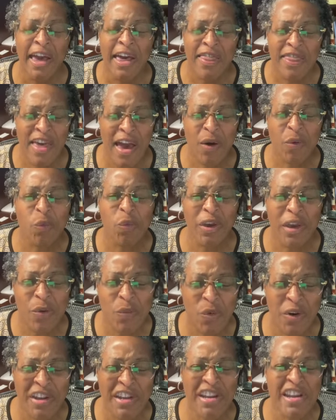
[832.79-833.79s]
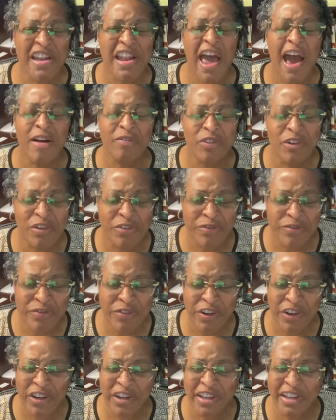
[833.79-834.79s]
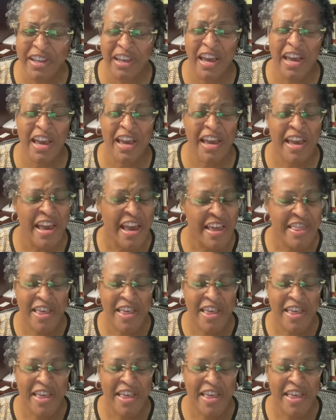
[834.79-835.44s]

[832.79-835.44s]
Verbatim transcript: that we would never forget